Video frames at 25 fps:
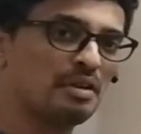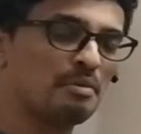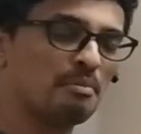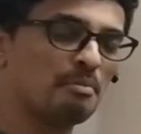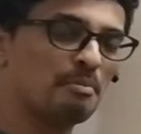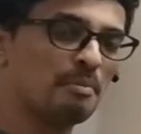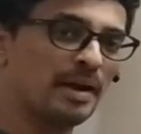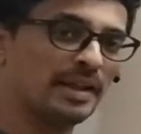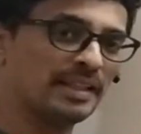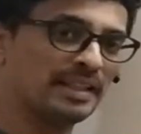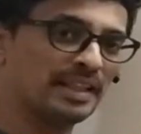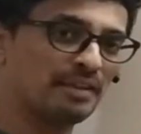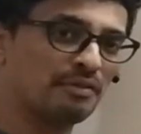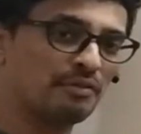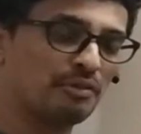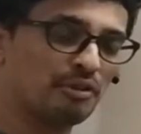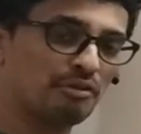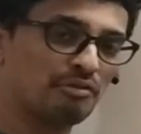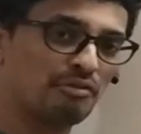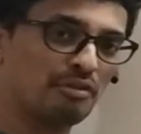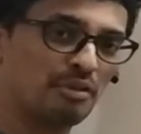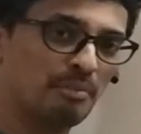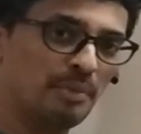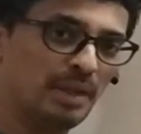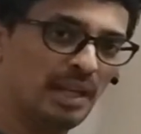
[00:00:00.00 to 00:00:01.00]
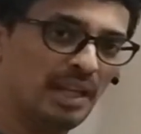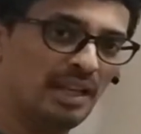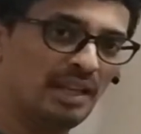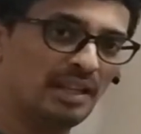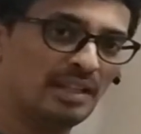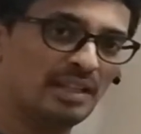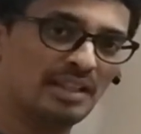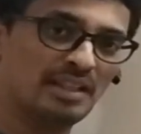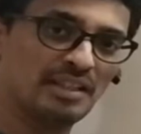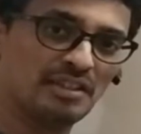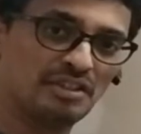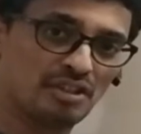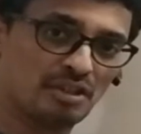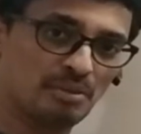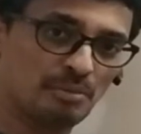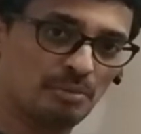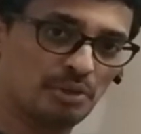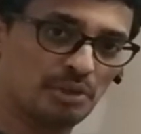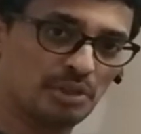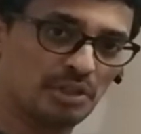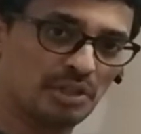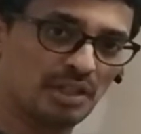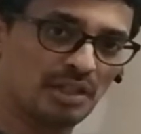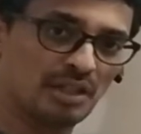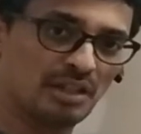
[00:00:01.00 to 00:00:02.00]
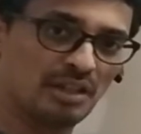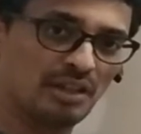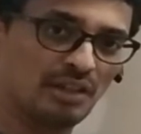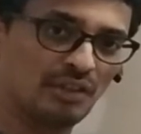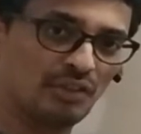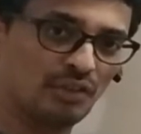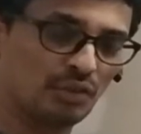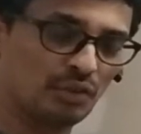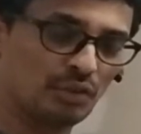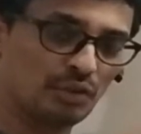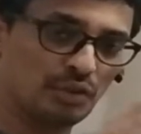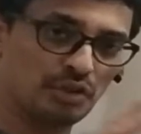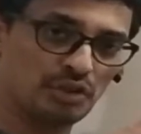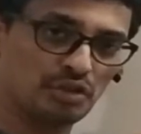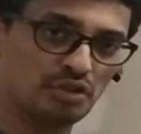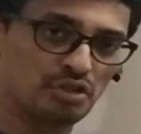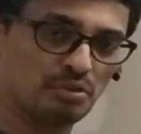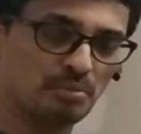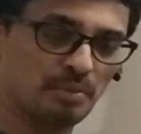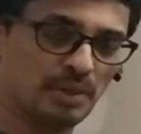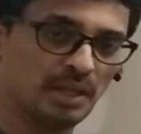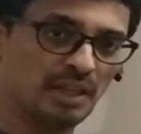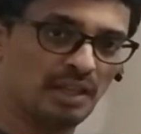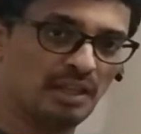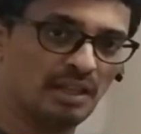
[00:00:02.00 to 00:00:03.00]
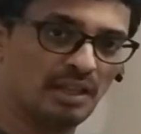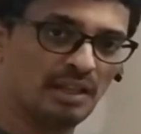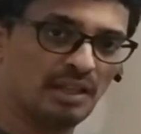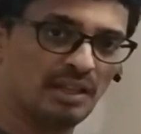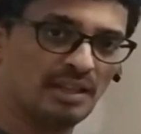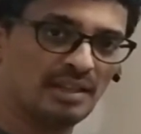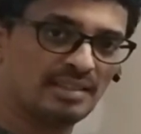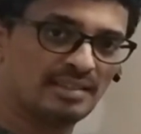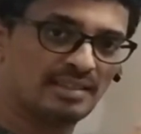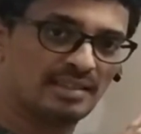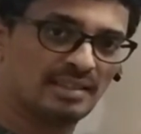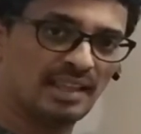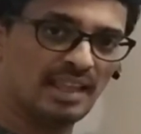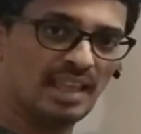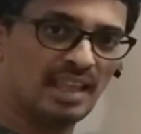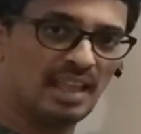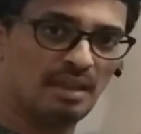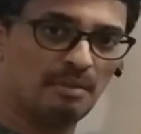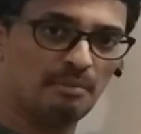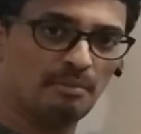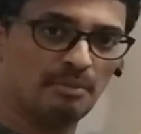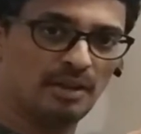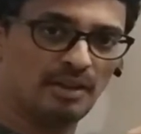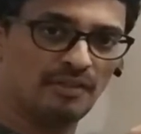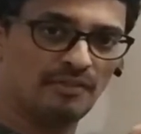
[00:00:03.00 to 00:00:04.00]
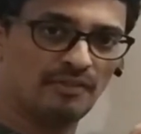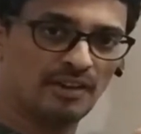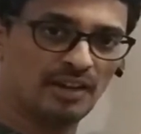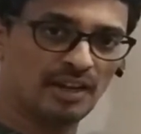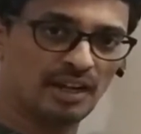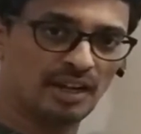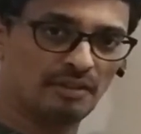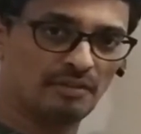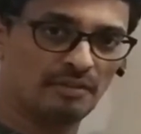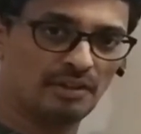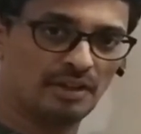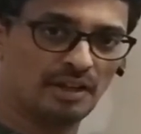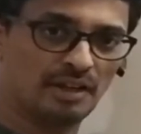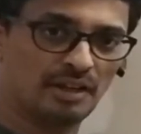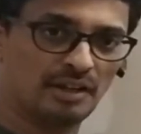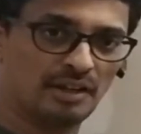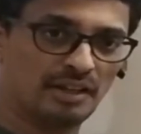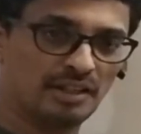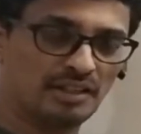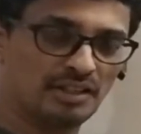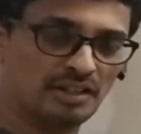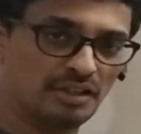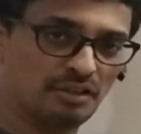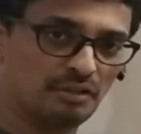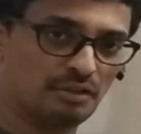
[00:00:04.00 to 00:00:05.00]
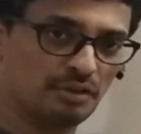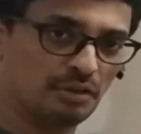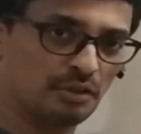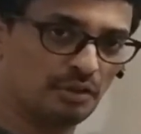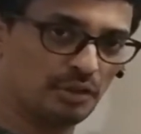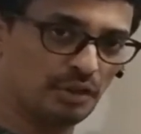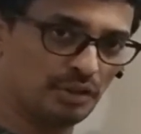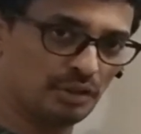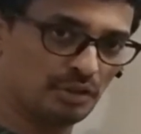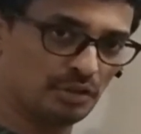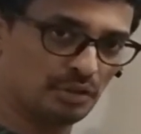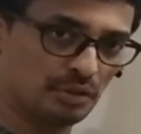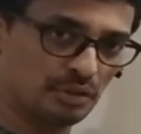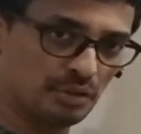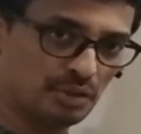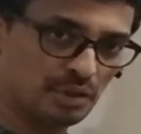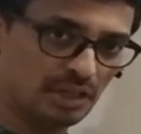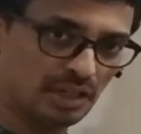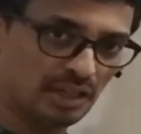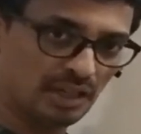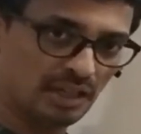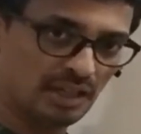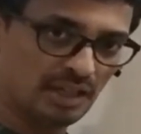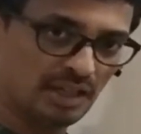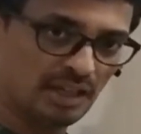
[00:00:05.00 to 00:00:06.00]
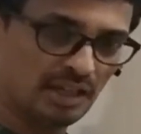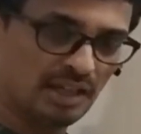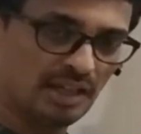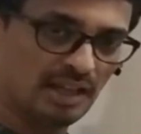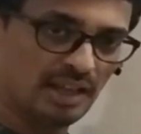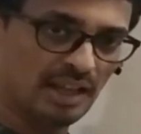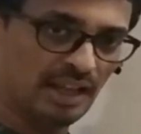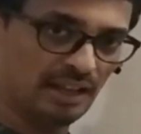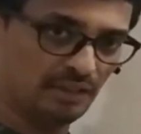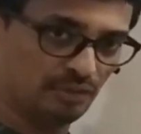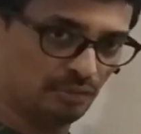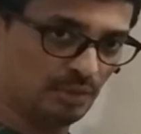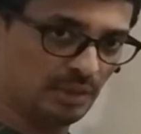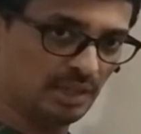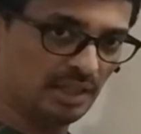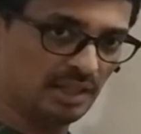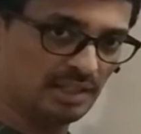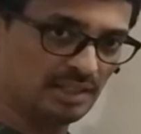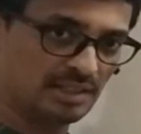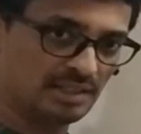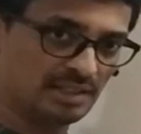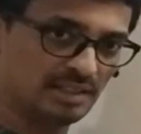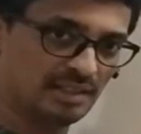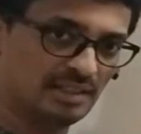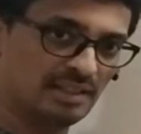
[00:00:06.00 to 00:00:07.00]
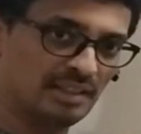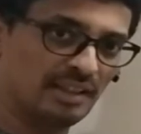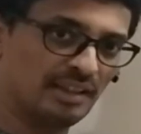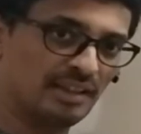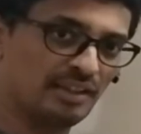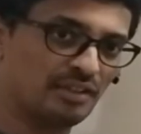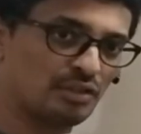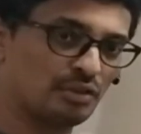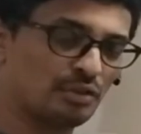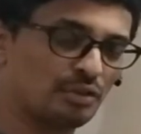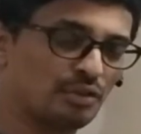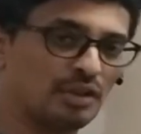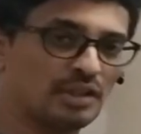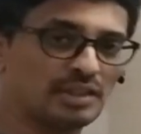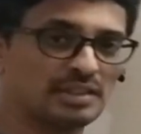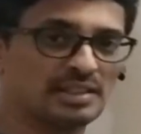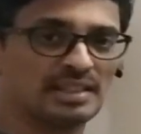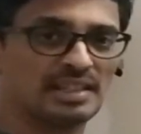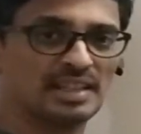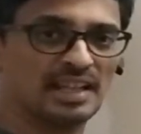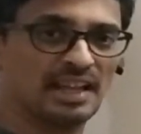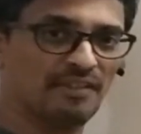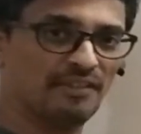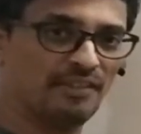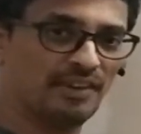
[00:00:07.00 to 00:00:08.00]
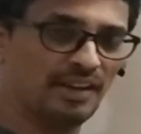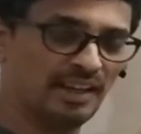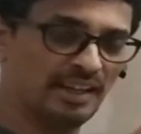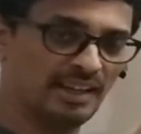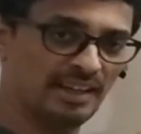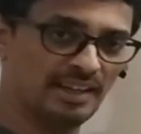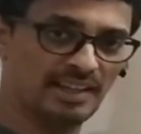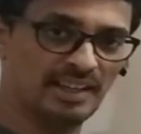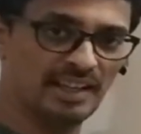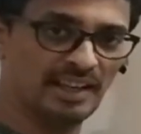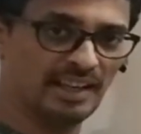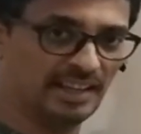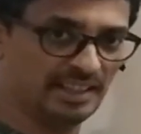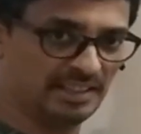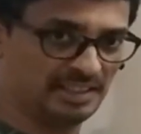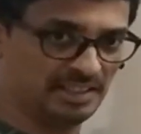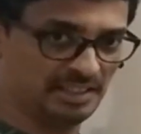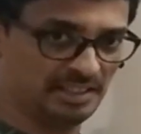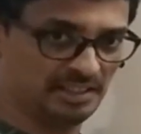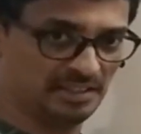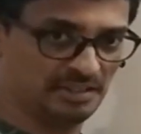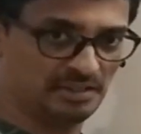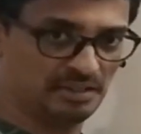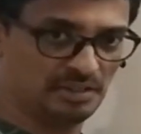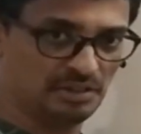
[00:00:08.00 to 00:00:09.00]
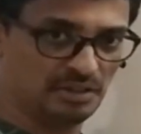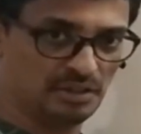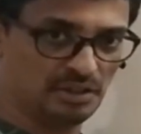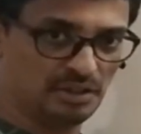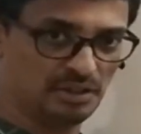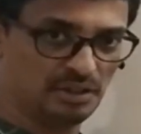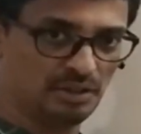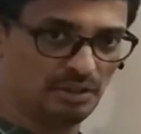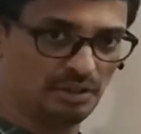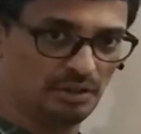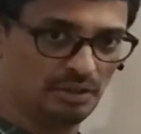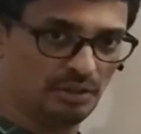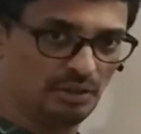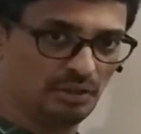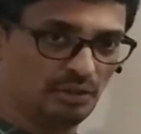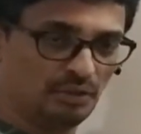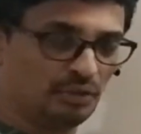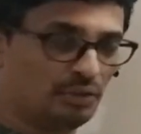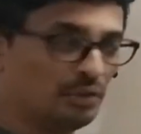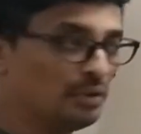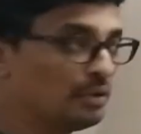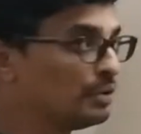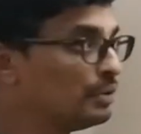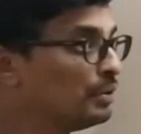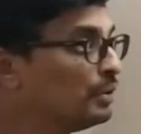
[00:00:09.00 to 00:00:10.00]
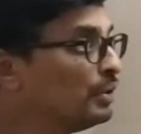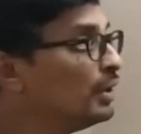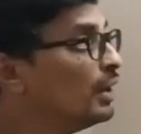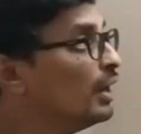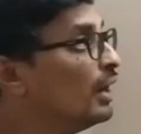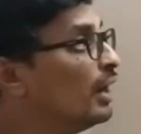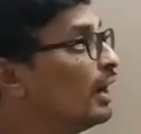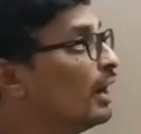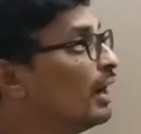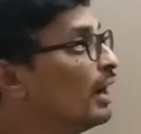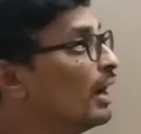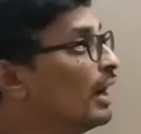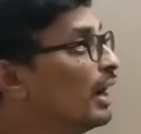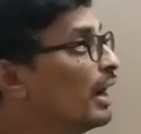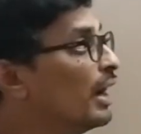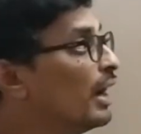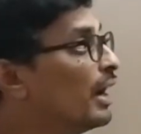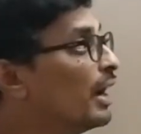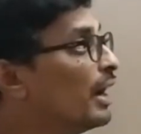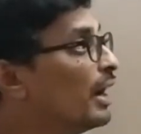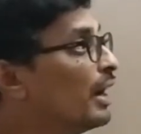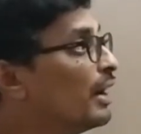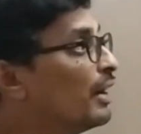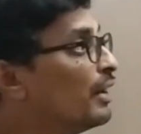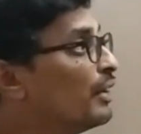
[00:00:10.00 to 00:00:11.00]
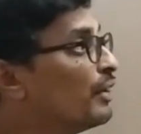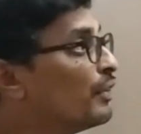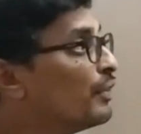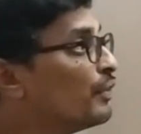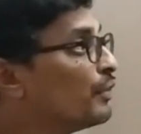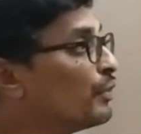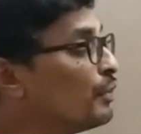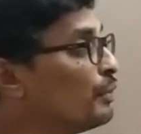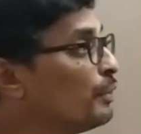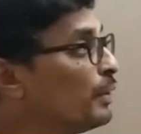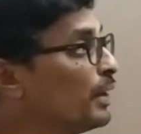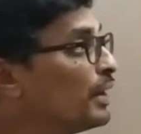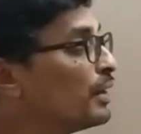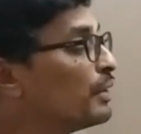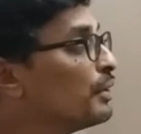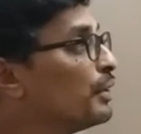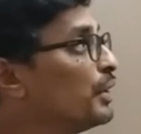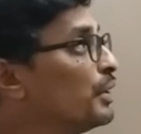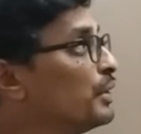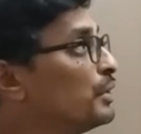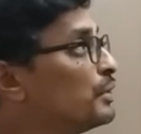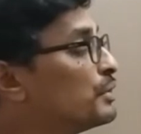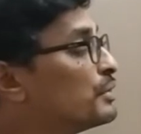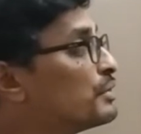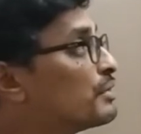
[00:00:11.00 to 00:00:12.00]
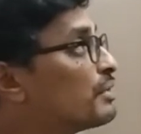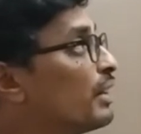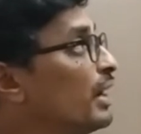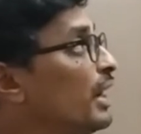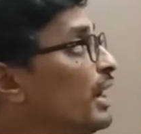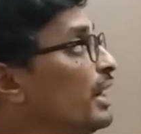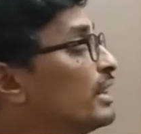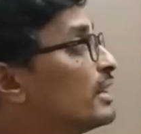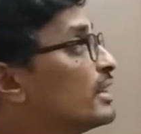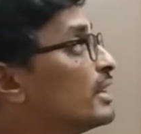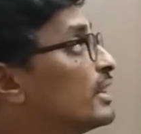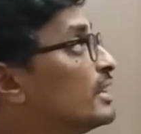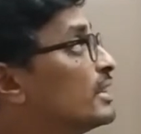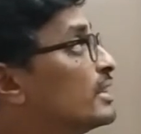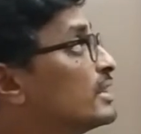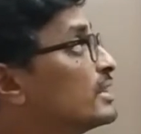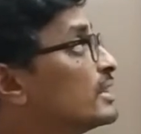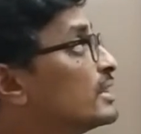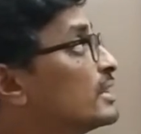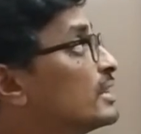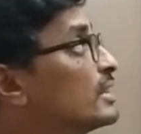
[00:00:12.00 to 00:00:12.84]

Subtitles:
By that, what we mean, the distribution is going to be same in wherever region you are going to look, as well as it doesn't have any direction. So we are going to treat this.